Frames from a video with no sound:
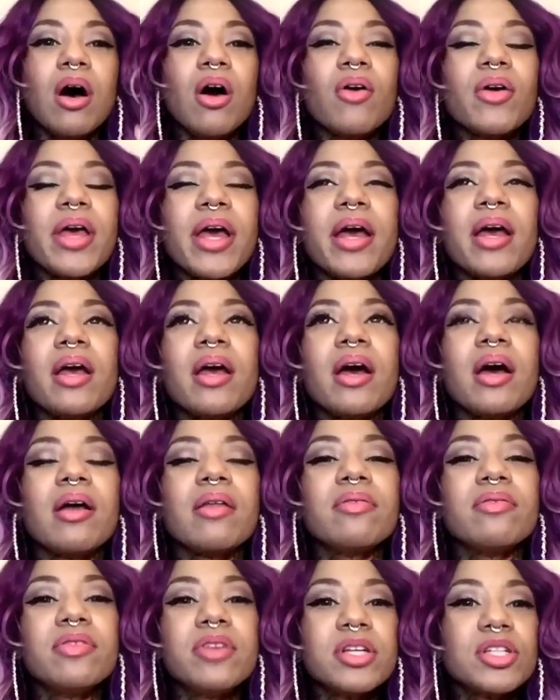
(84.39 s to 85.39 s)
Okay,
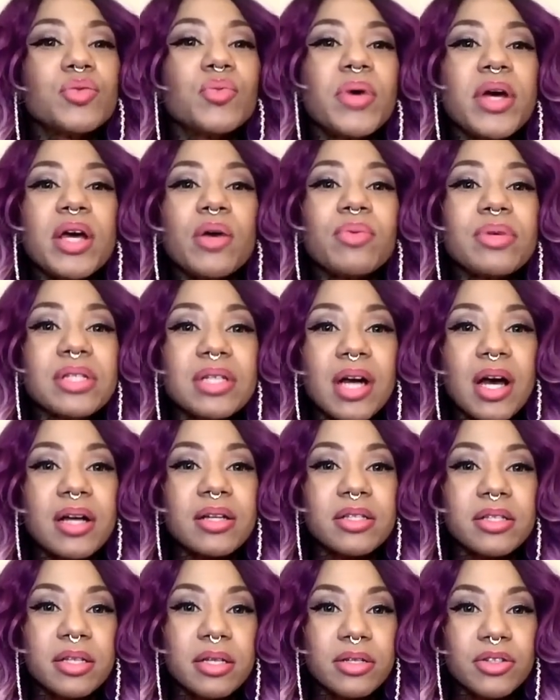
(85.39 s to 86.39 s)
this wig was
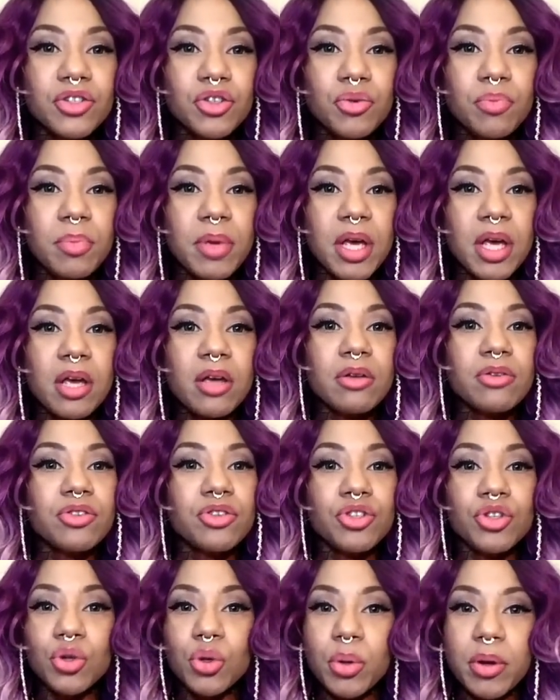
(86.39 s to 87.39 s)
not sent to me
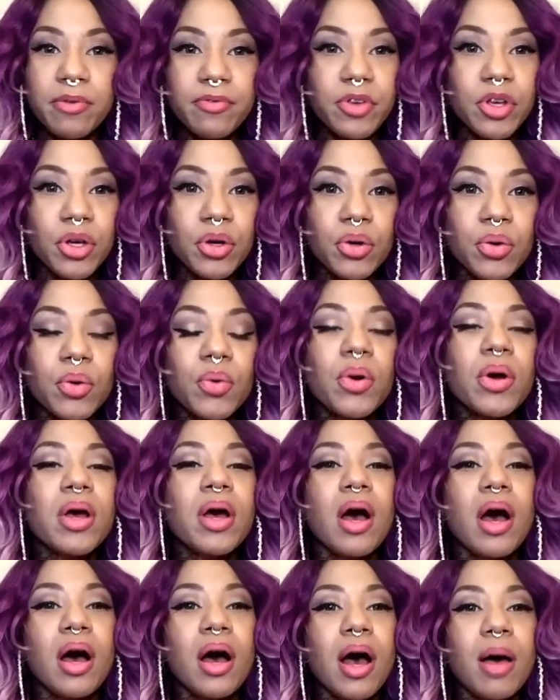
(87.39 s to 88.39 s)
to do a review.
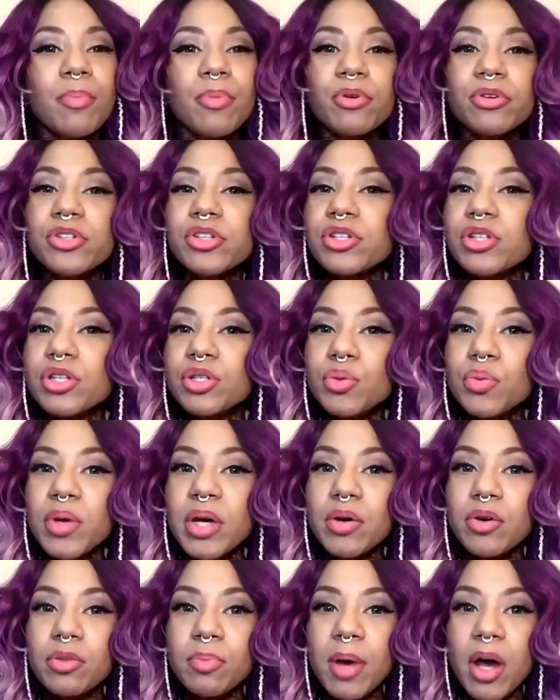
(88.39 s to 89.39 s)
I purchased this
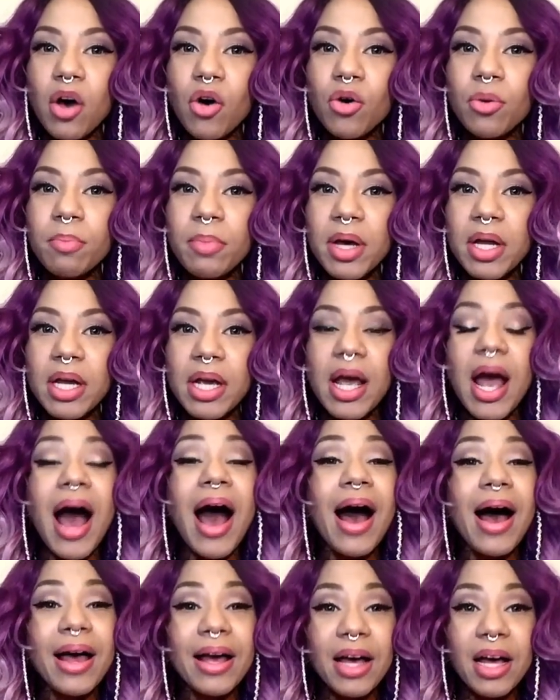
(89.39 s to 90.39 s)
wig with my own money.
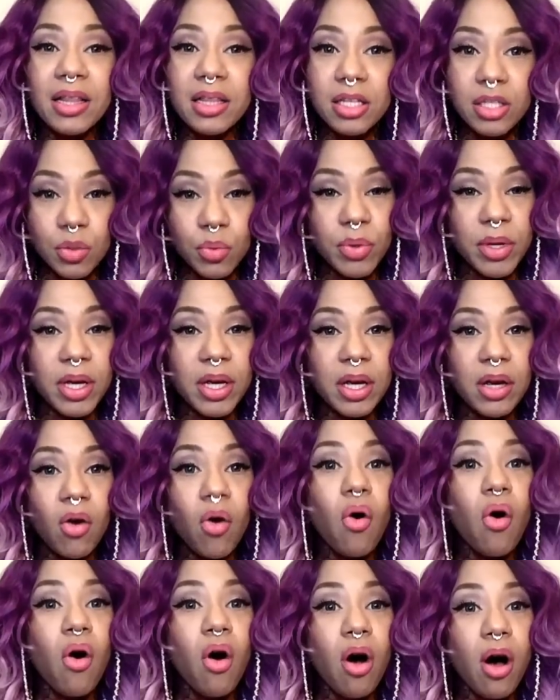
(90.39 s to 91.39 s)
I got this wig
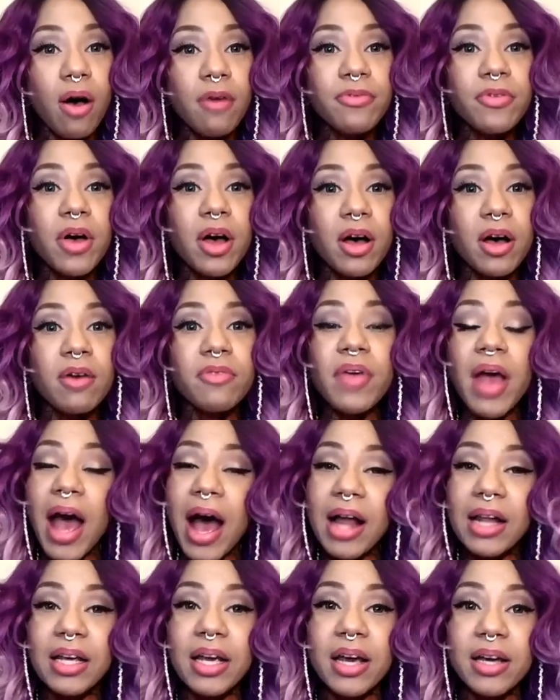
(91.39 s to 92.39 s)
off of
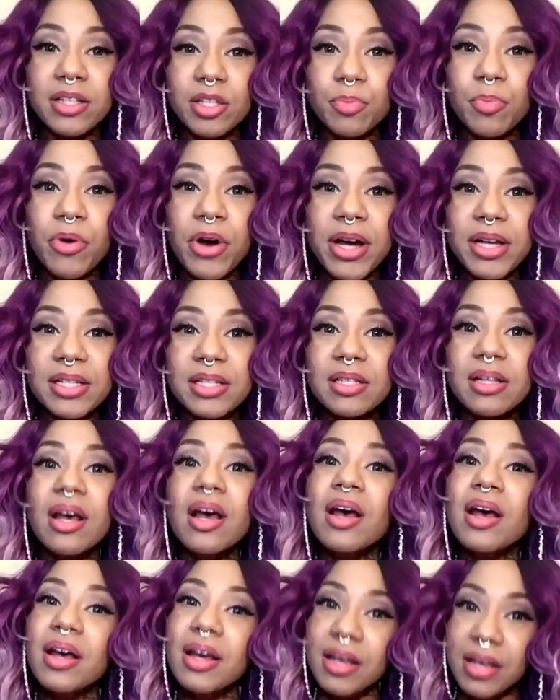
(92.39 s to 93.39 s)
AliExpress.
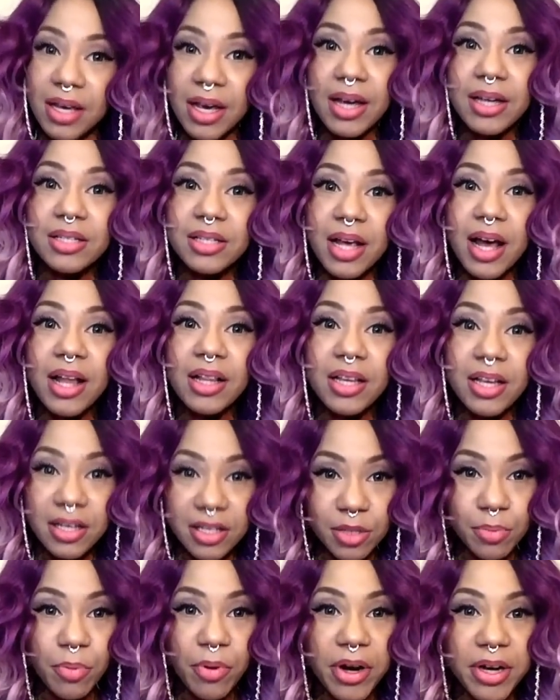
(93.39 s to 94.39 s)
Yes,
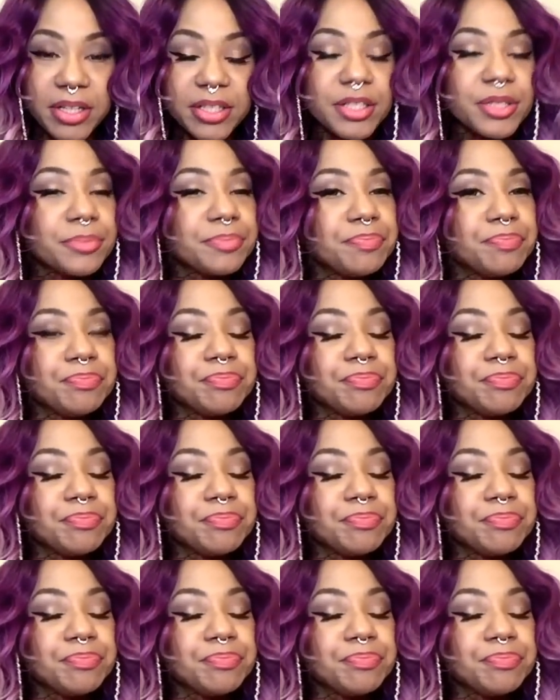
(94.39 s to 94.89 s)
AliExpress.